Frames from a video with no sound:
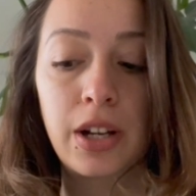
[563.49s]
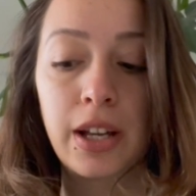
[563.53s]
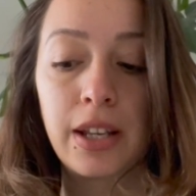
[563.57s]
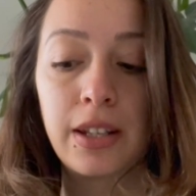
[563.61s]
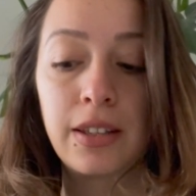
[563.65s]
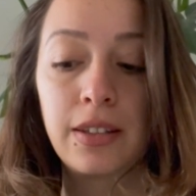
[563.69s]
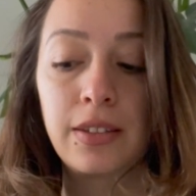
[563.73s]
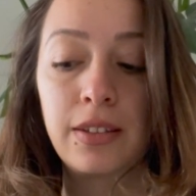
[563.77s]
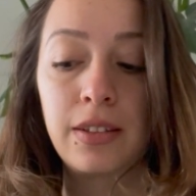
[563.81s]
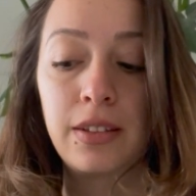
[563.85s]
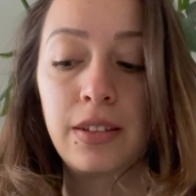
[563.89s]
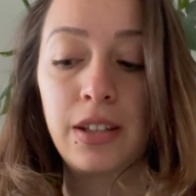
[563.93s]

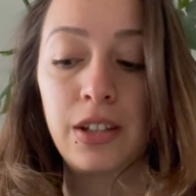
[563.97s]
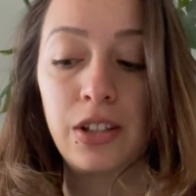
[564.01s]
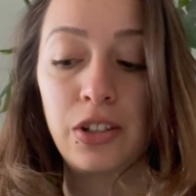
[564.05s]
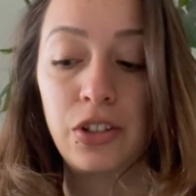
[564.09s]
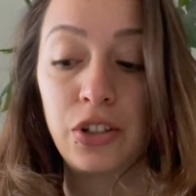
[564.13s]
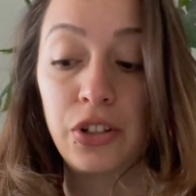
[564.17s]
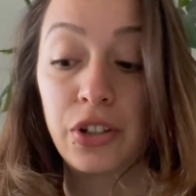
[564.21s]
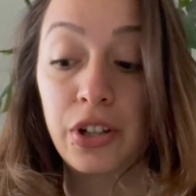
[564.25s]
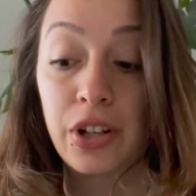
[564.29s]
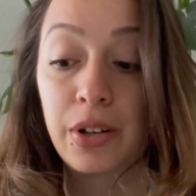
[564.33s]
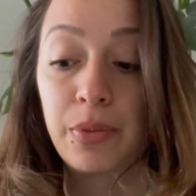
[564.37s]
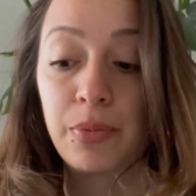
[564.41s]
and
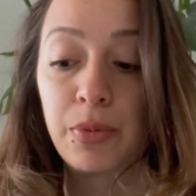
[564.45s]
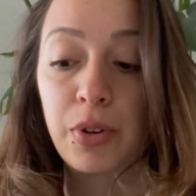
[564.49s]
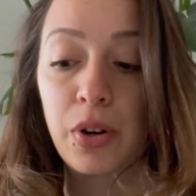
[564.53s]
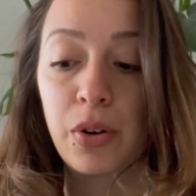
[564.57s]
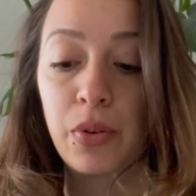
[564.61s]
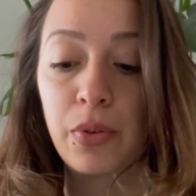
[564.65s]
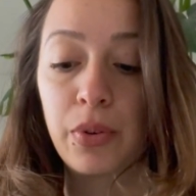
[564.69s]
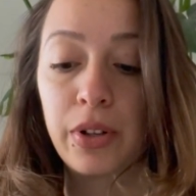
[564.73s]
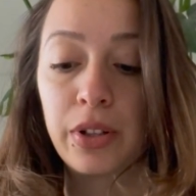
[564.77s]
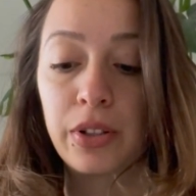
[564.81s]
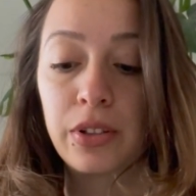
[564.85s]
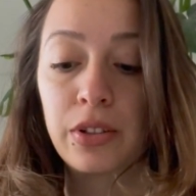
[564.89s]
this year I'm
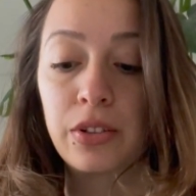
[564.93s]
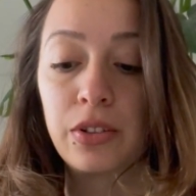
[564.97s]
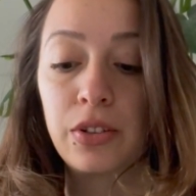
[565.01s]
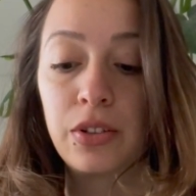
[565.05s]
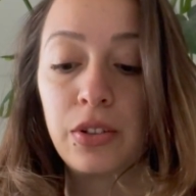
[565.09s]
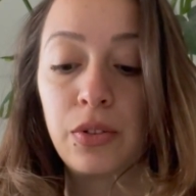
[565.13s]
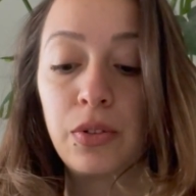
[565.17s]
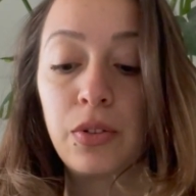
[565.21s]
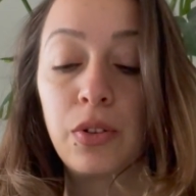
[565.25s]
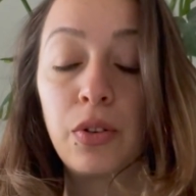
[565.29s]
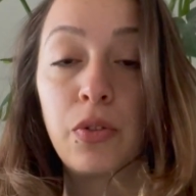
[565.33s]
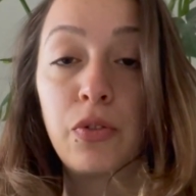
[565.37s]
going to
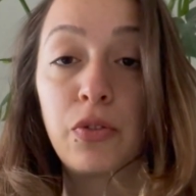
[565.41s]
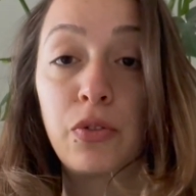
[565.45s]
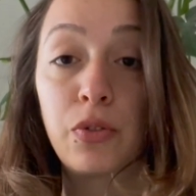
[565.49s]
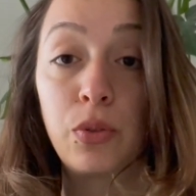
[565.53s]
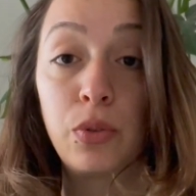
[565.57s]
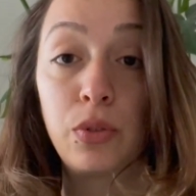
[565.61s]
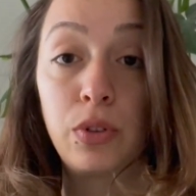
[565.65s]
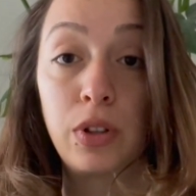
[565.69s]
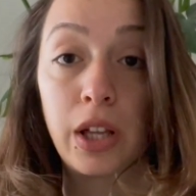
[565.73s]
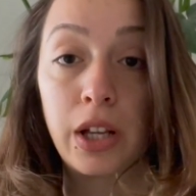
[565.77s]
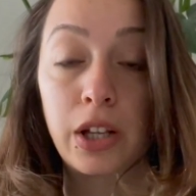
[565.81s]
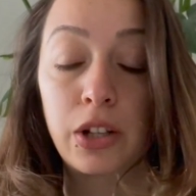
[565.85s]
do the
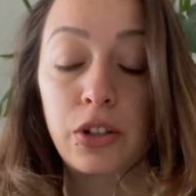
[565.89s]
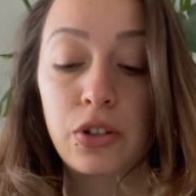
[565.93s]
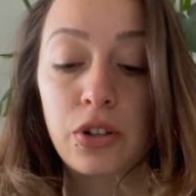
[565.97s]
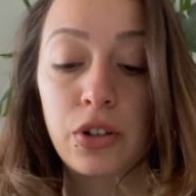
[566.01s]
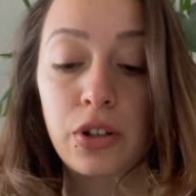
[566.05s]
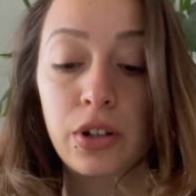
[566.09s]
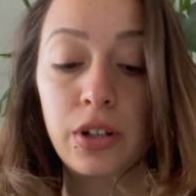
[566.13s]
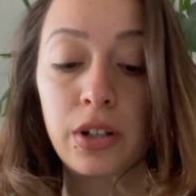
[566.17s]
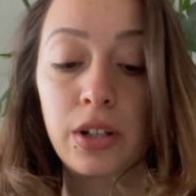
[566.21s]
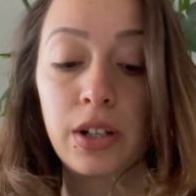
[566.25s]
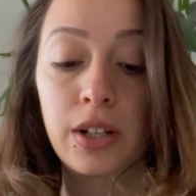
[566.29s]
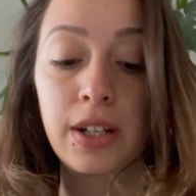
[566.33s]
full
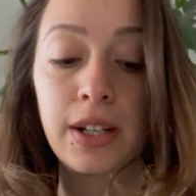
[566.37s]
lecture.